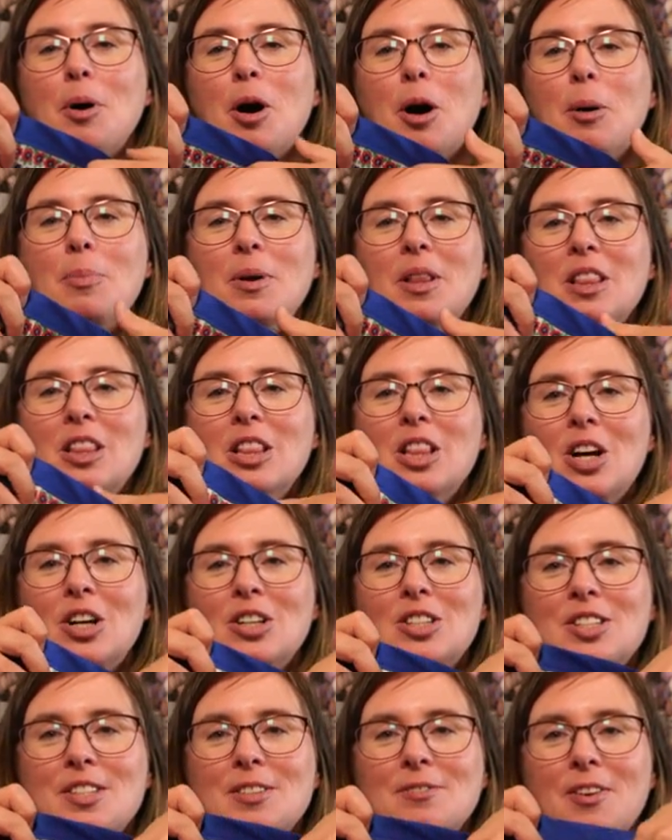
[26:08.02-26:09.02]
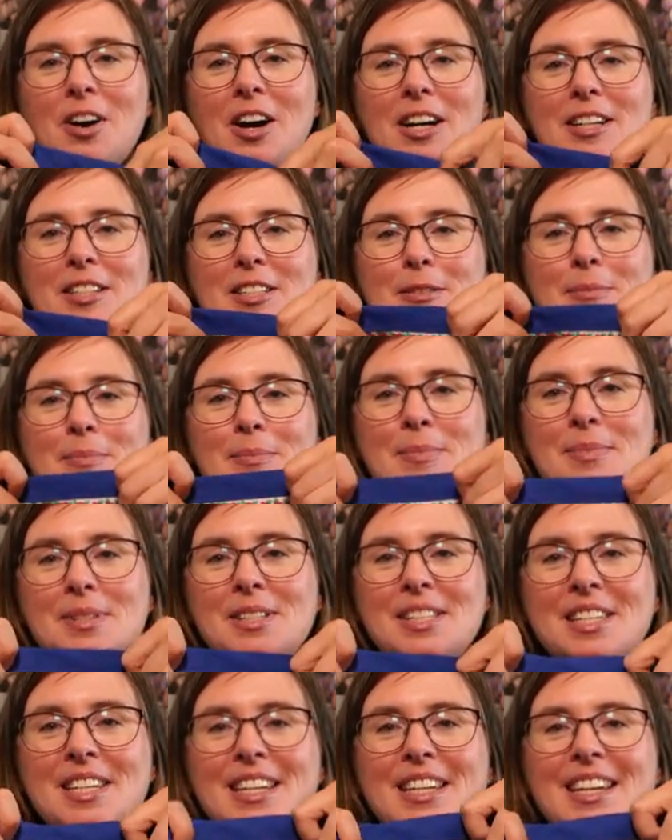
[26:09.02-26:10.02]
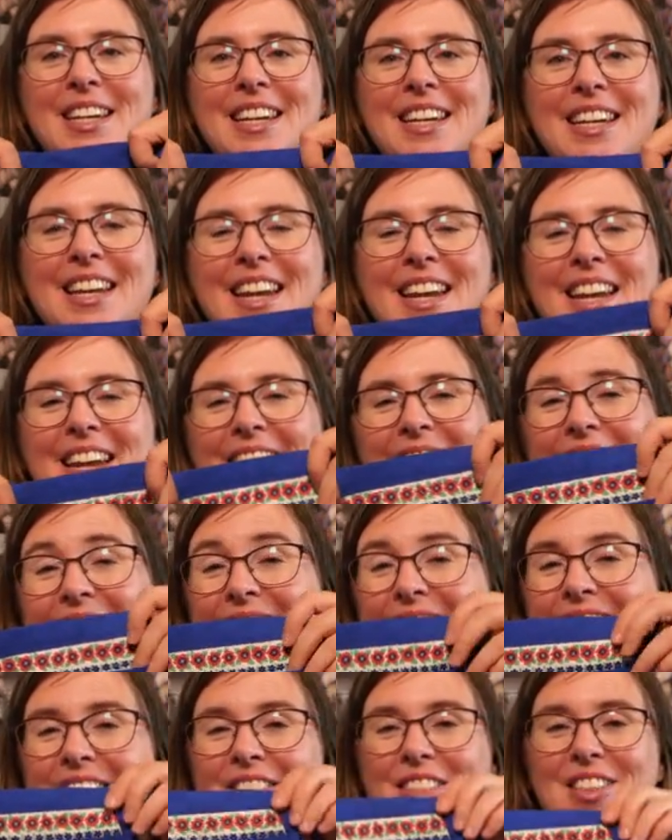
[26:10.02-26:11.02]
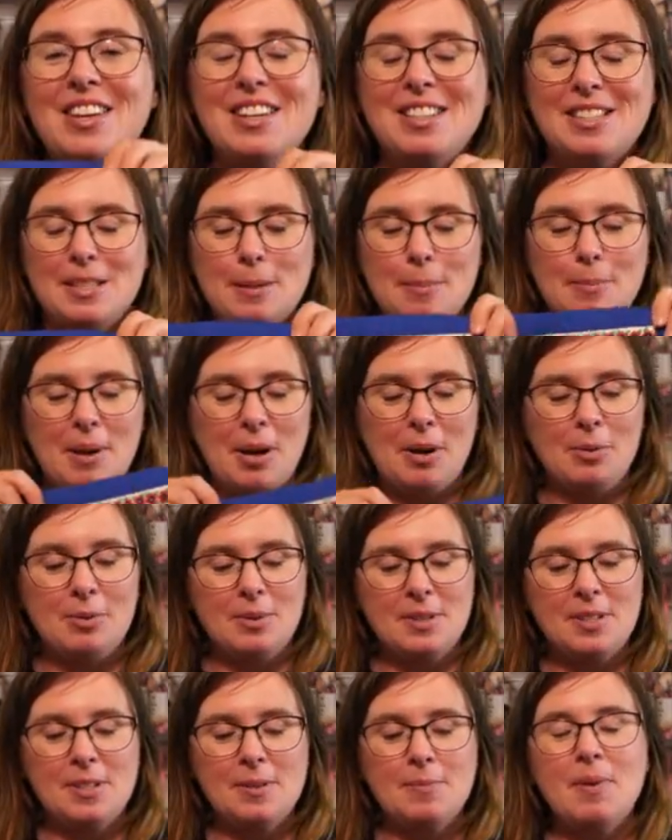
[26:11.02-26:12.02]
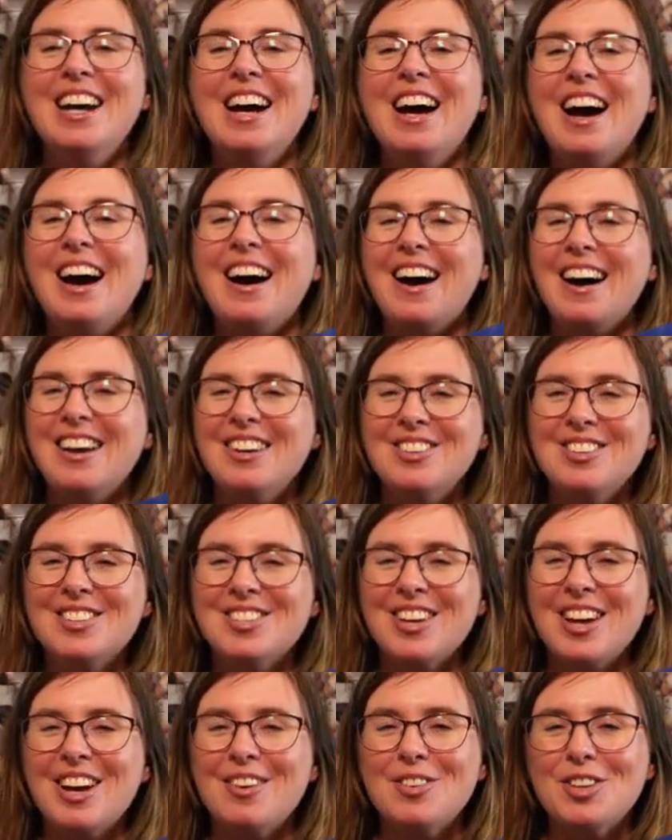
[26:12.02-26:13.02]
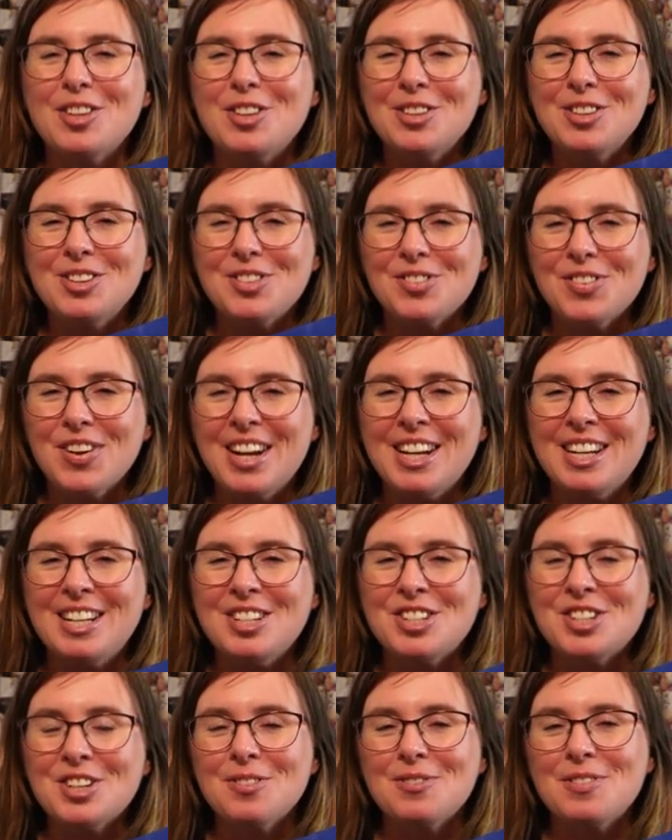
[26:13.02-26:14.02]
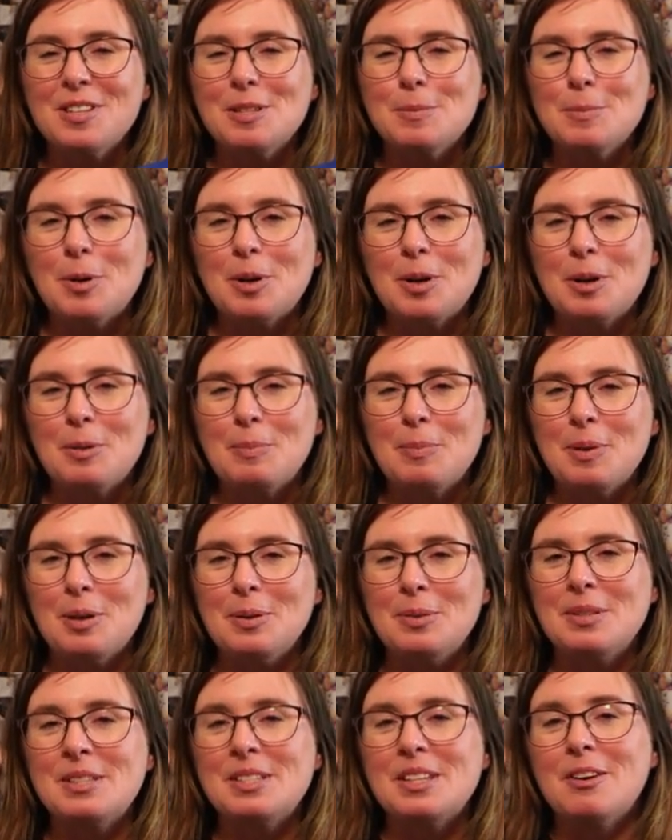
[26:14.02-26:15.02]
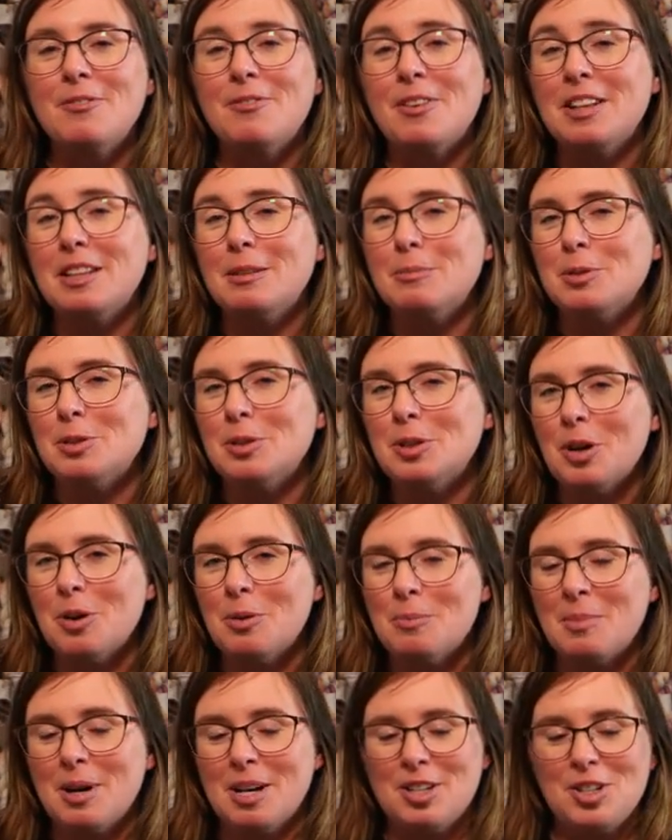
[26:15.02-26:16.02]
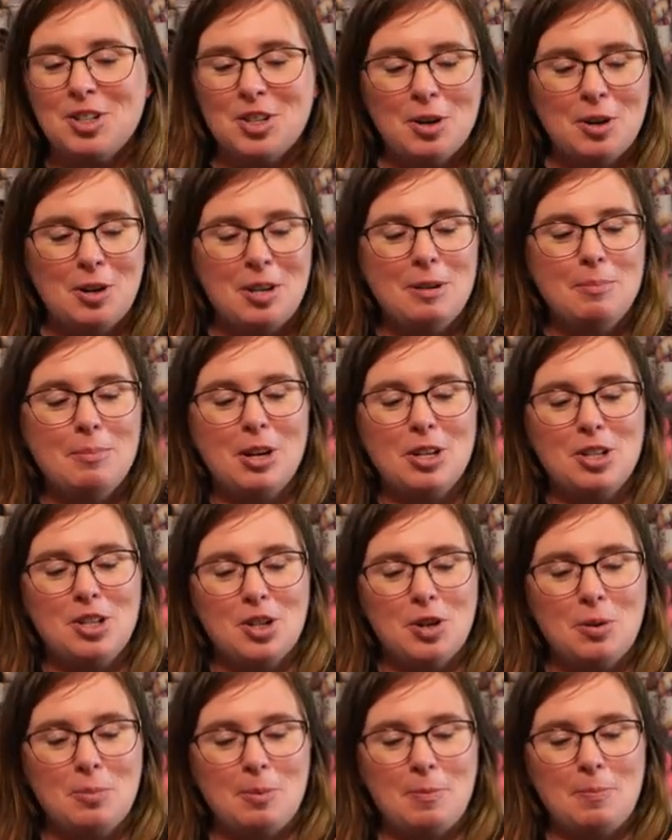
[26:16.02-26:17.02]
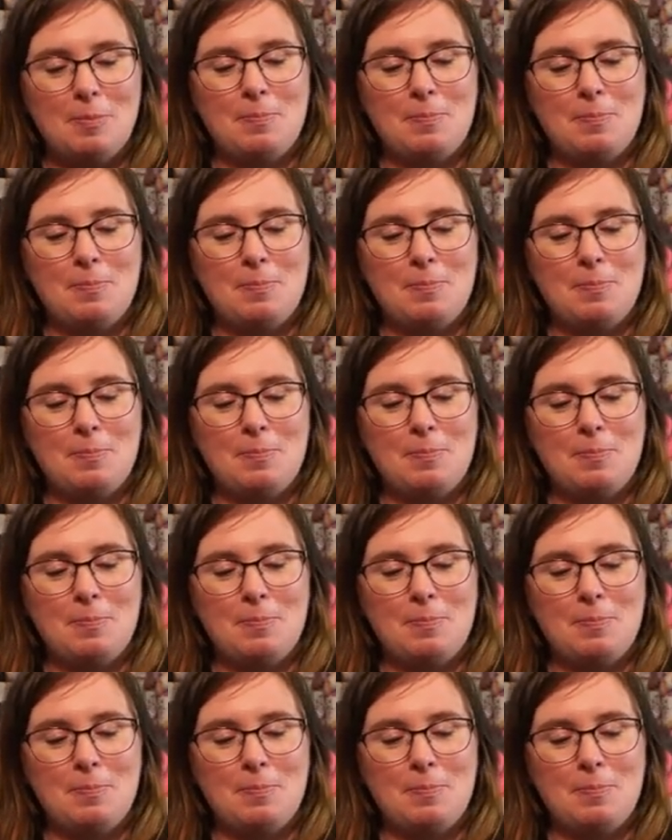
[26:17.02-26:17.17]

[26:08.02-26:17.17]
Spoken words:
pop lots of items in these belts. I also have a huge range of these pocket belts available on my shop, in my shop,